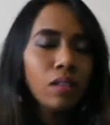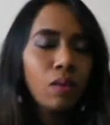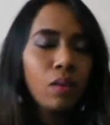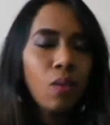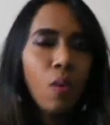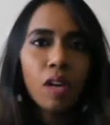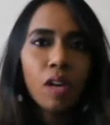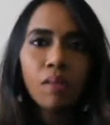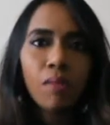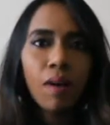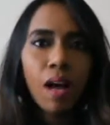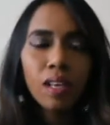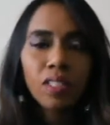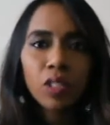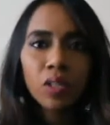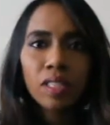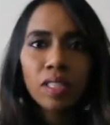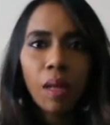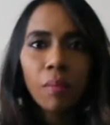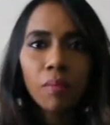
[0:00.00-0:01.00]
marks
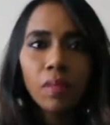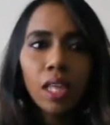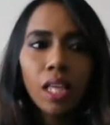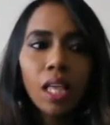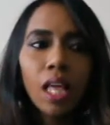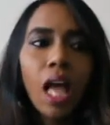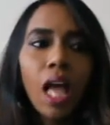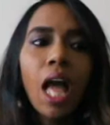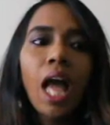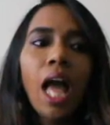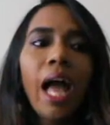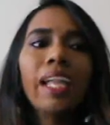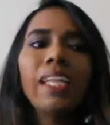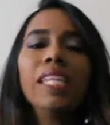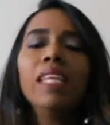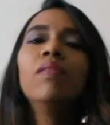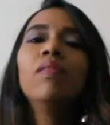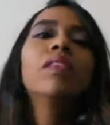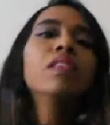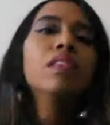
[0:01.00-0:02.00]
or something, and
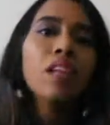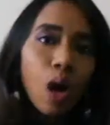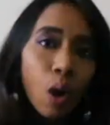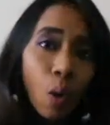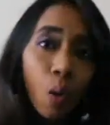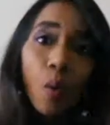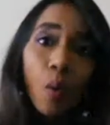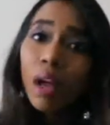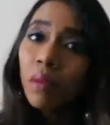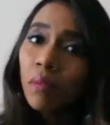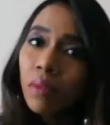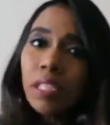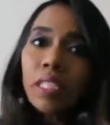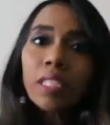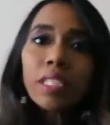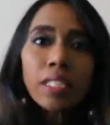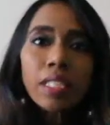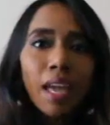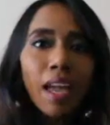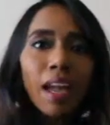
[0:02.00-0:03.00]
even now I'm a
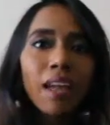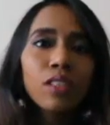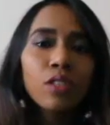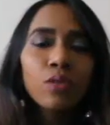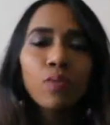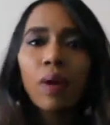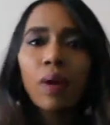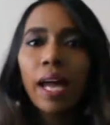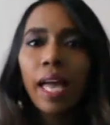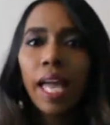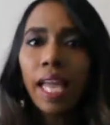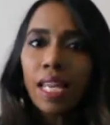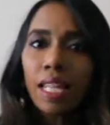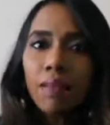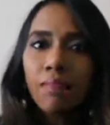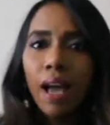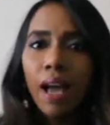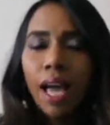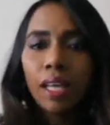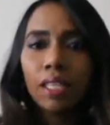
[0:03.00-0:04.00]
little scared by
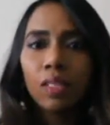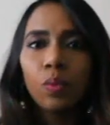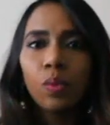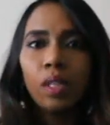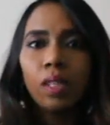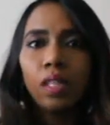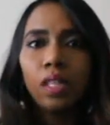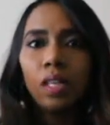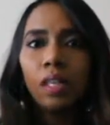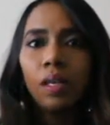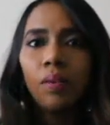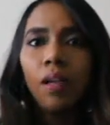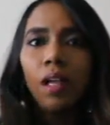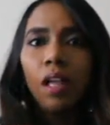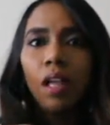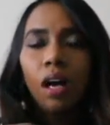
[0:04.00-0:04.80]
any bags with the